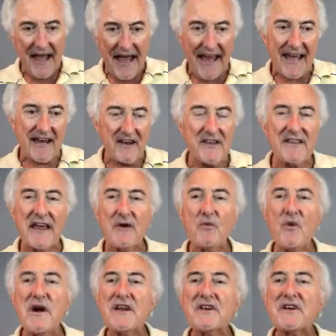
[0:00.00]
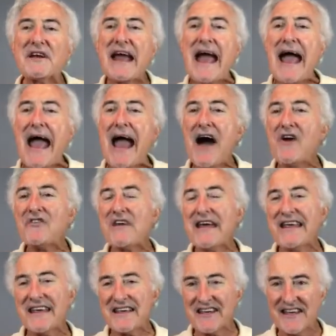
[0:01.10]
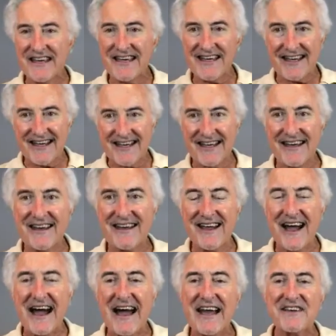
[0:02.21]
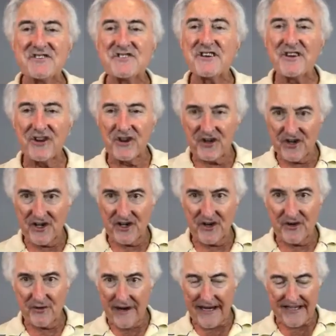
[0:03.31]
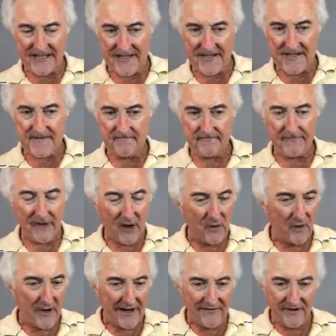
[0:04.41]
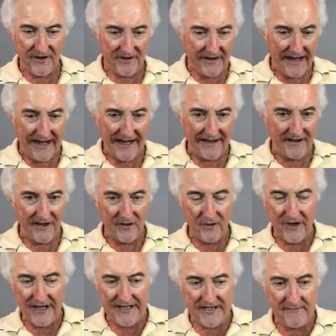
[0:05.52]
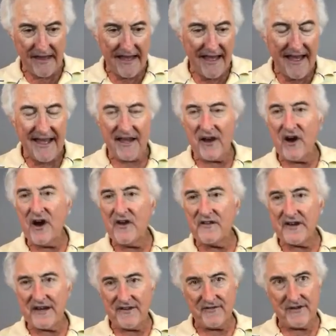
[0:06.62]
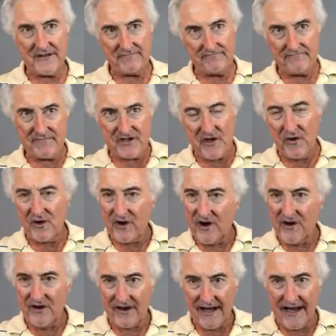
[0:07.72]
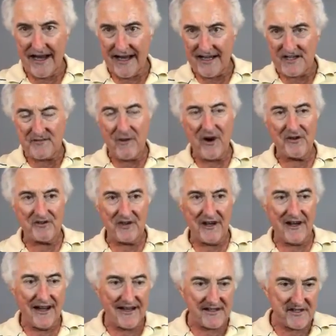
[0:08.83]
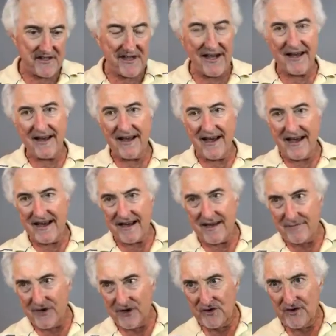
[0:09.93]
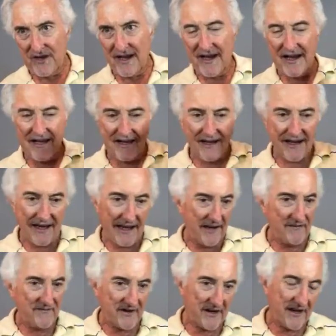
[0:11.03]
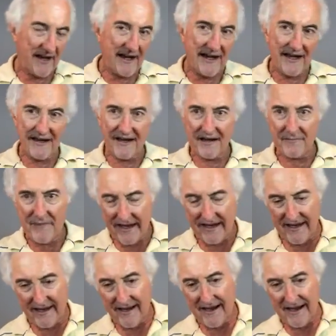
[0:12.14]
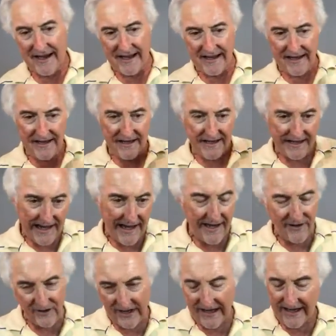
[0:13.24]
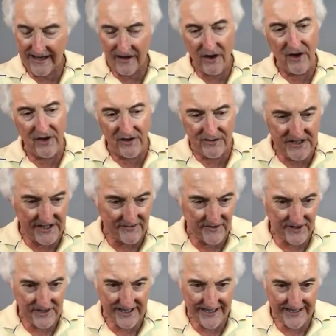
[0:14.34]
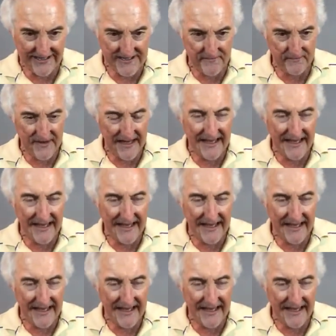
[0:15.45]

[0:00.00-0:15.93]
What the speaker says: And they wondered how they could get in God's good graces, whatever God there was. And all the different so-called gods, small g gods, the sun god and the moon god and the elephant god and the monkey god and the cow god, all those different things,